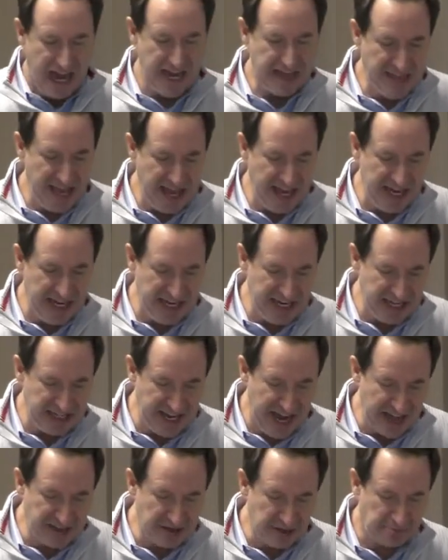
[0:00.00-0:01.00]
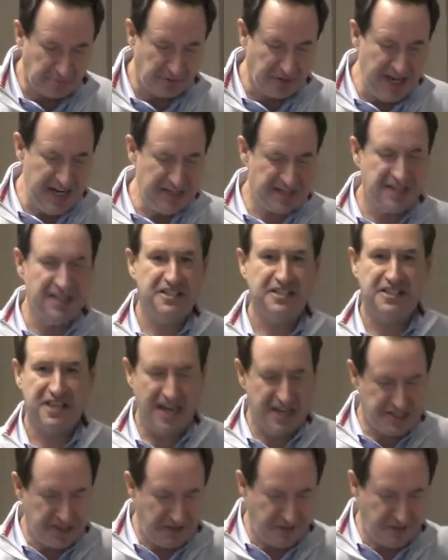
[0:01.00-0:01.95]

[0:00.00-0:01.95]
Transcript: And then in another place, it says